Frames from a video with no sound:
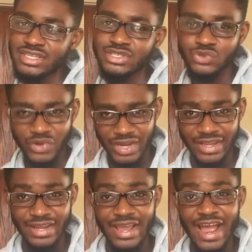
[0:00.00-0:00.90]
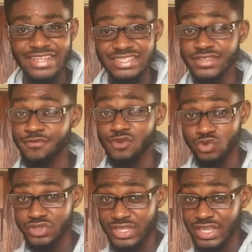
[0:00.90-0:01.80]
you can achieve
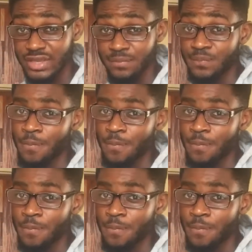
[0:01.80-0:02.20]
those aims.